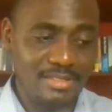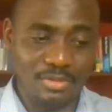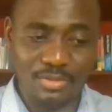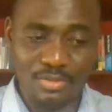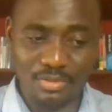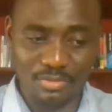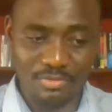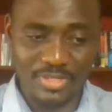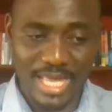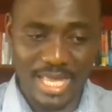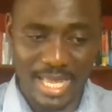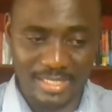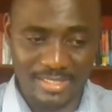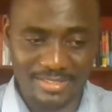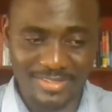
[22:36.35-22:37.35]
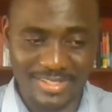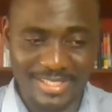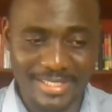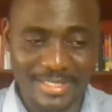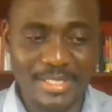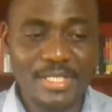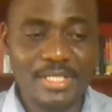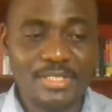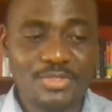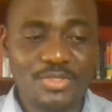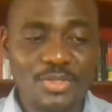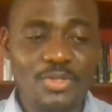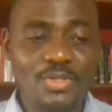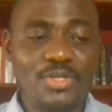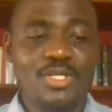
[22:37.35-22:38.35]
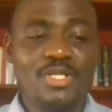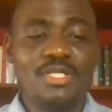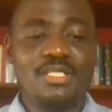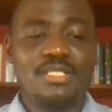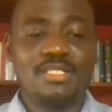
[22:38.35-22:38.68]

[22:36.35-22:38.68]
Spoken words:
all of that. Right? So